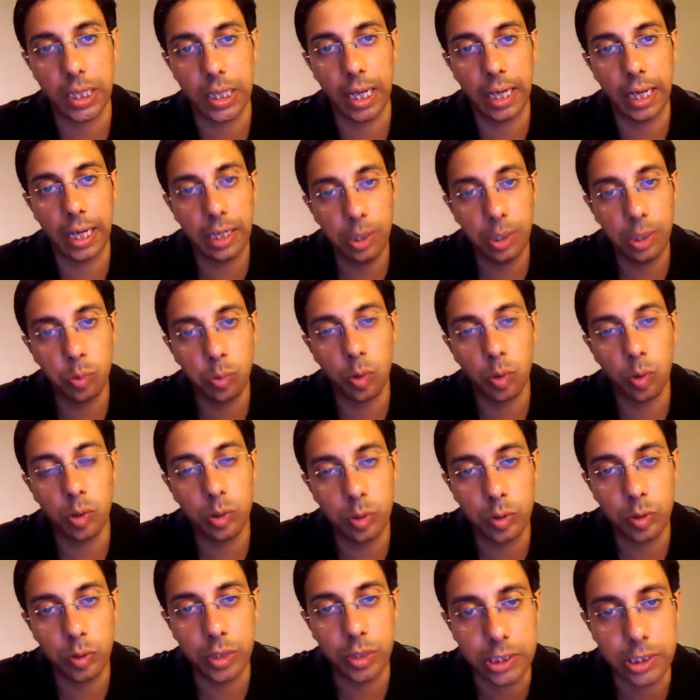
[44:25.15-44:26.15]
and you want
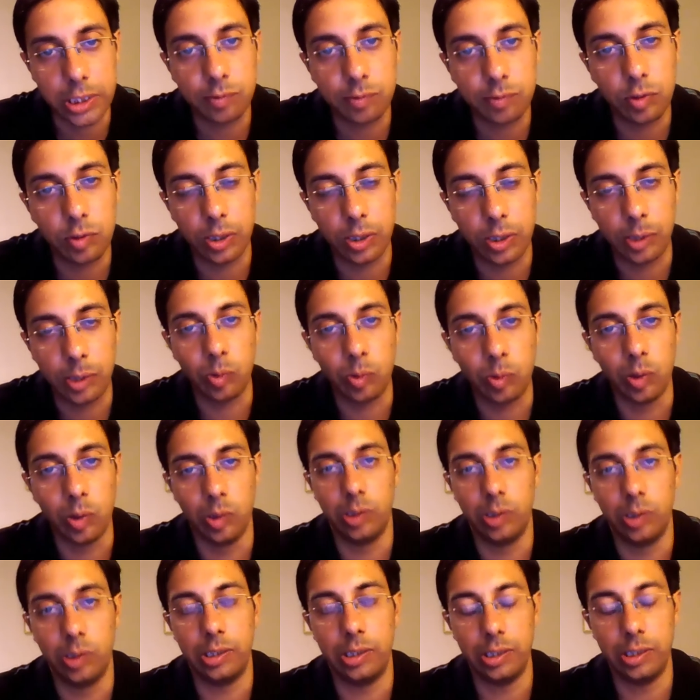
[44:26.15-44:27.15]
to test for
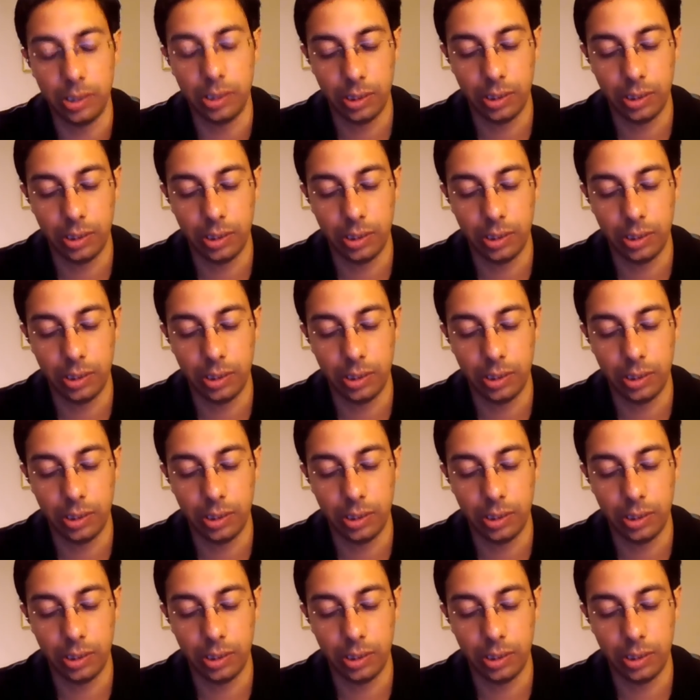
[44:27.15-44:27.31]
equality,